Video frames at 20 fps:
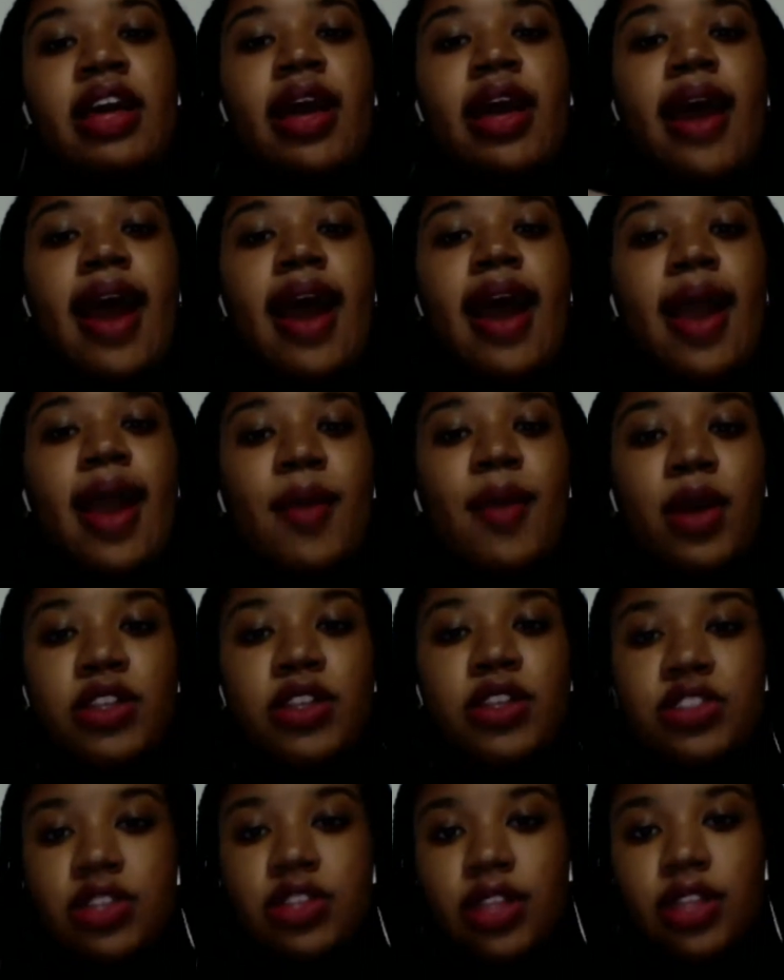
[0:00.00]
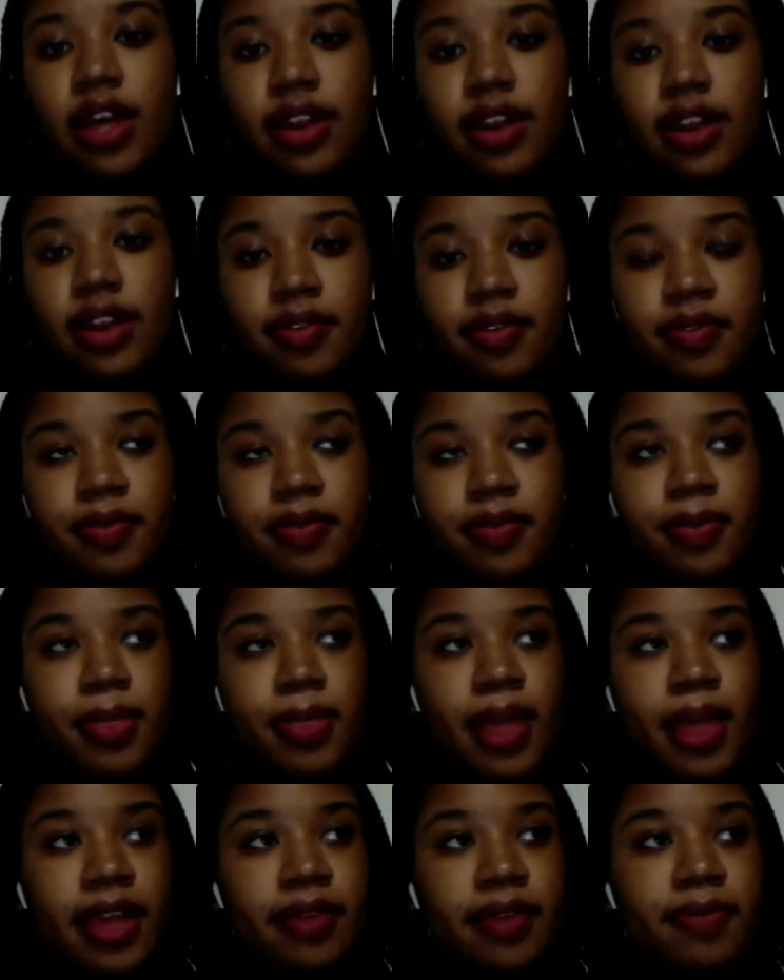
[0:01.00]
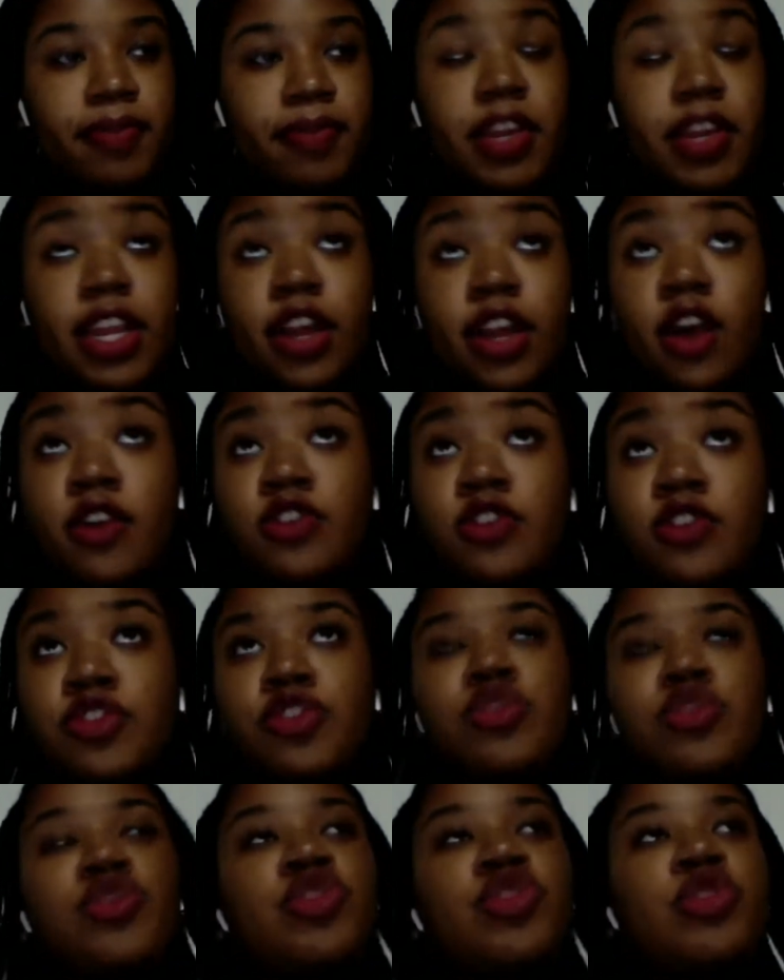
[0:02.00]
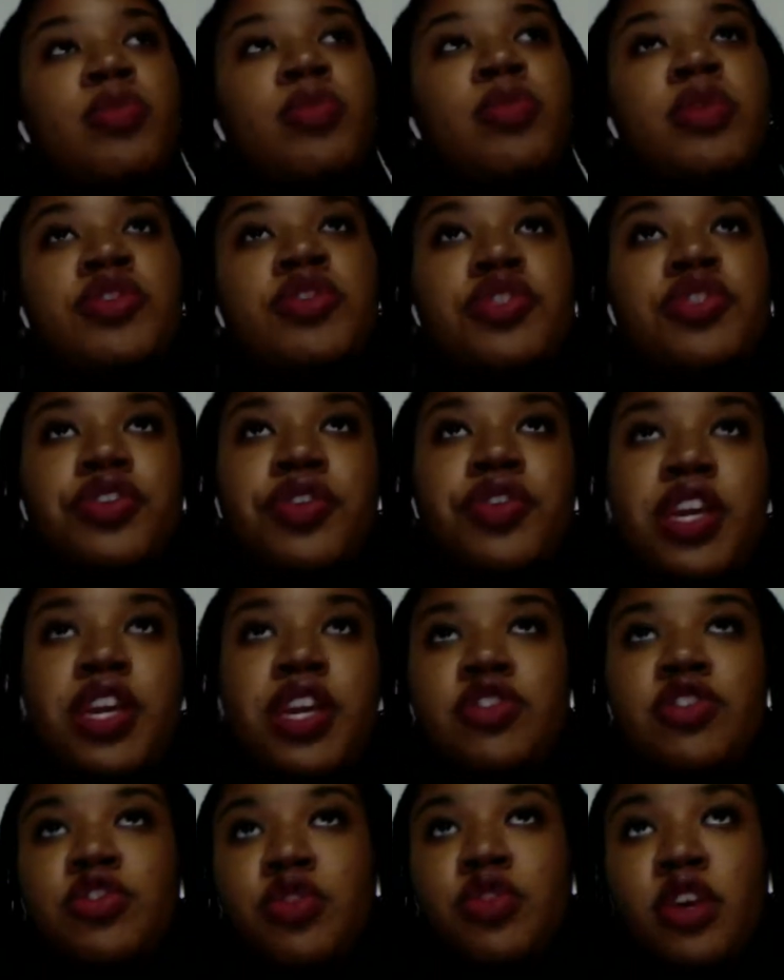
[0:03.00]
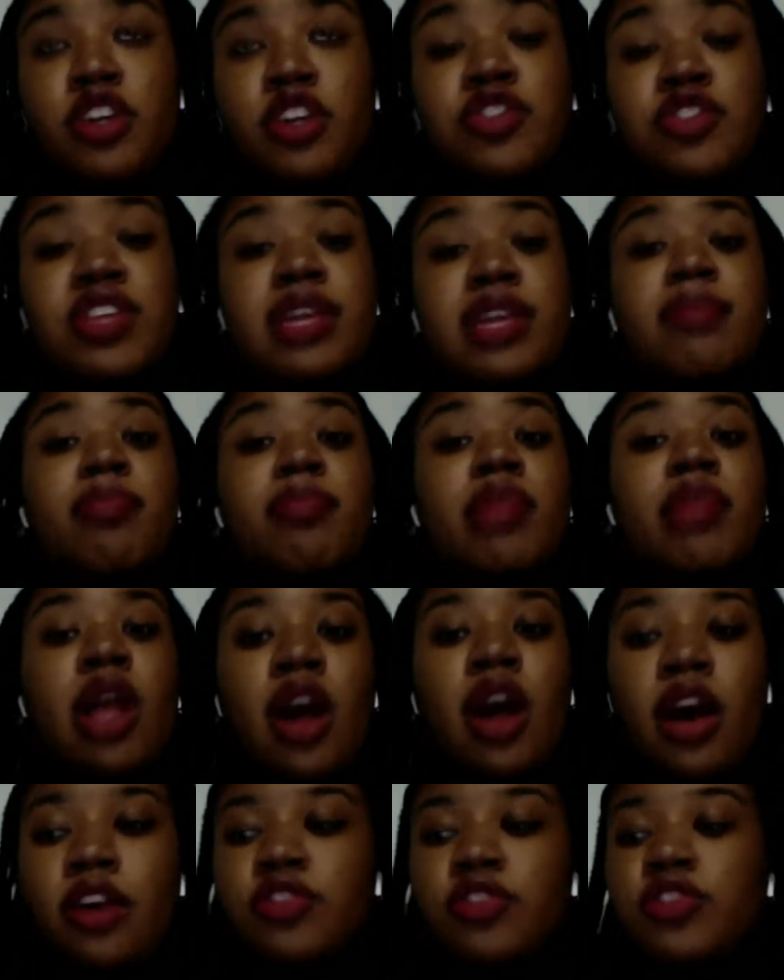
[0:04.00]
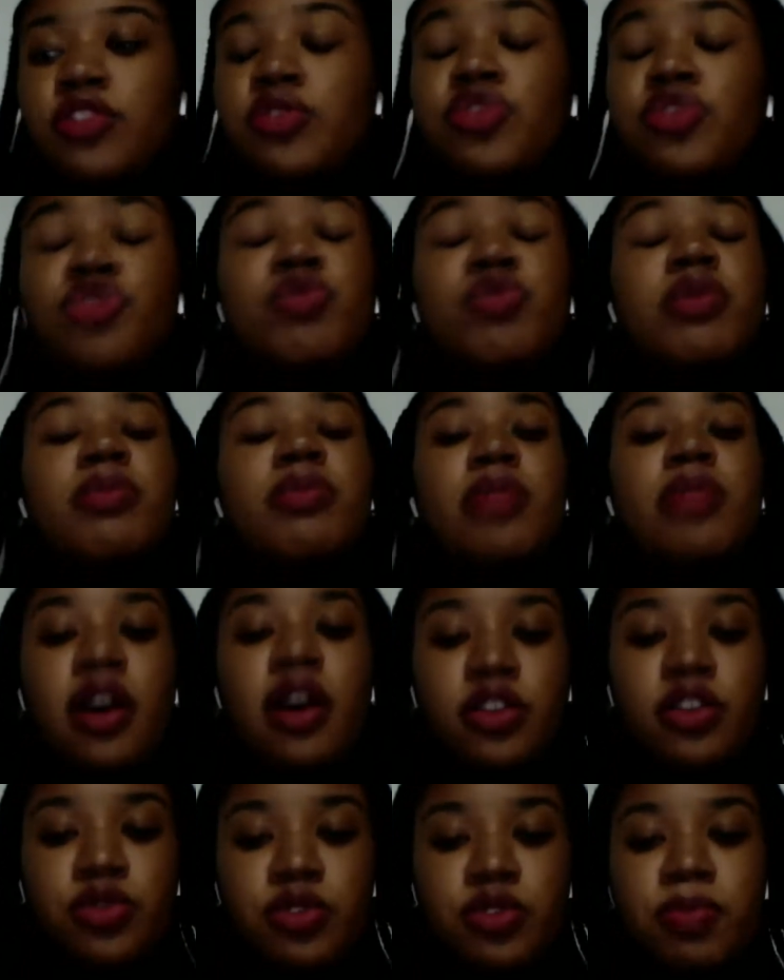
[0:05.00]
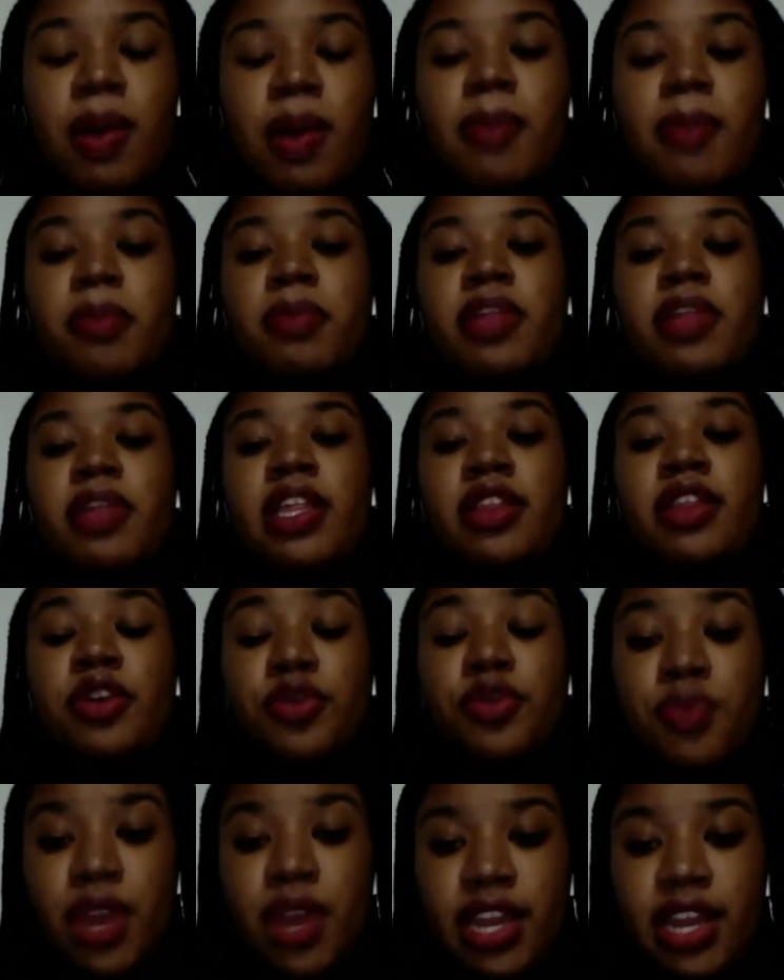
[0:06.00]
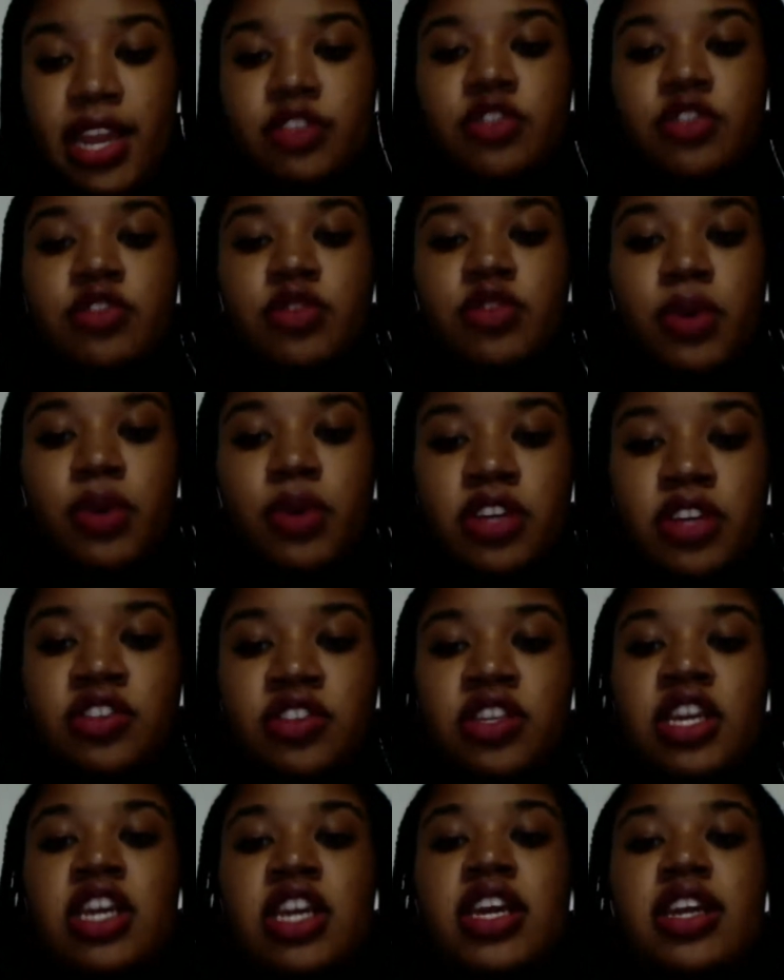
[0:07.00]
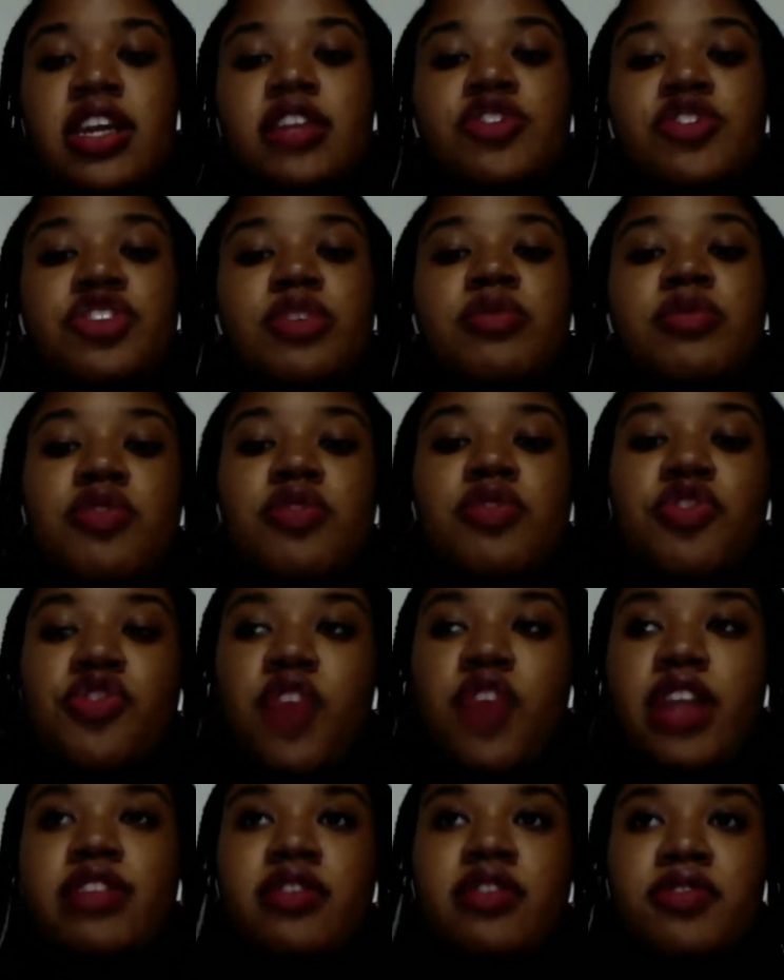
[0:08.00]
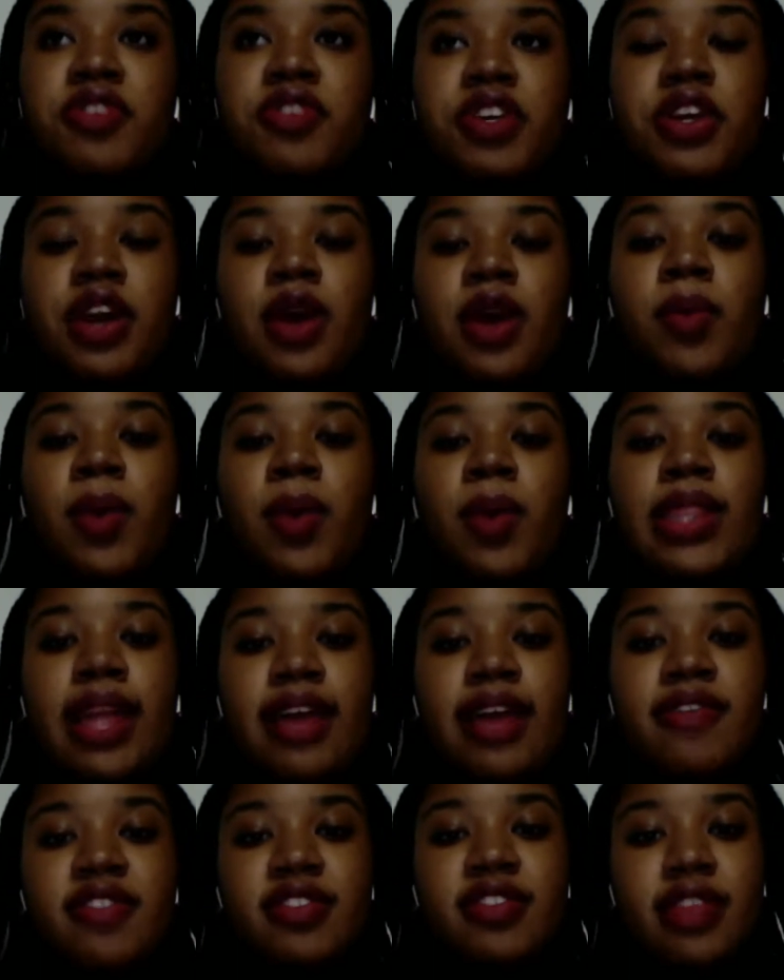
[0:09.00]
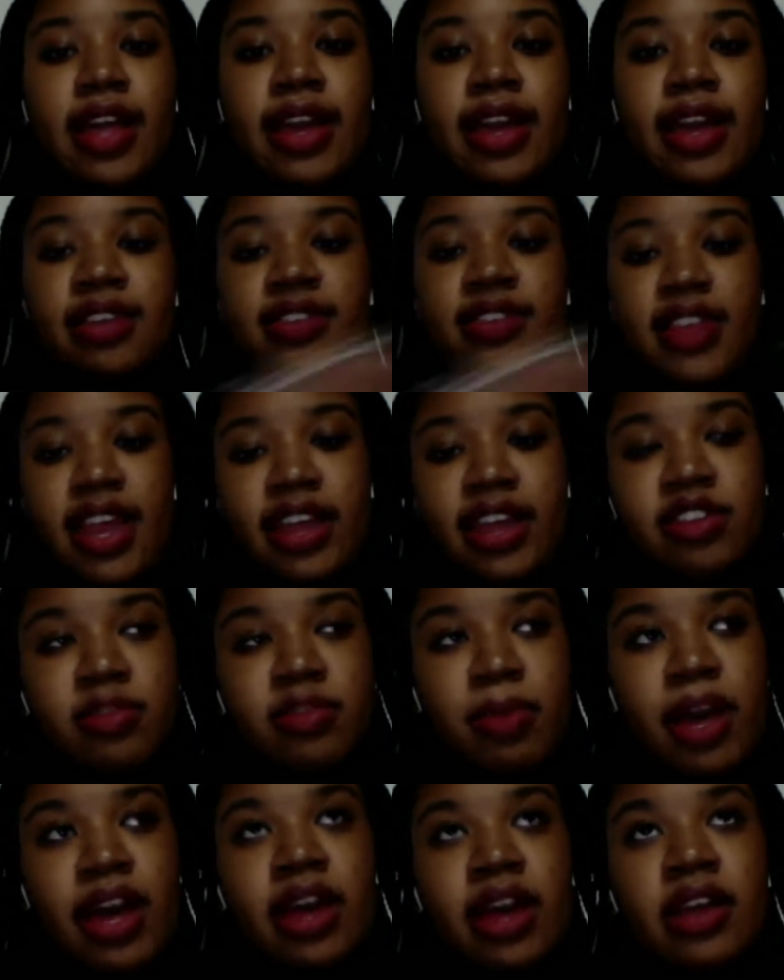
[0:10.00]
America. I watched a lot of like videos. YouTube was a great source, and blogs. YouTube and blogs was probably the greatest source in terms of trying to figure out what life is like as an expat.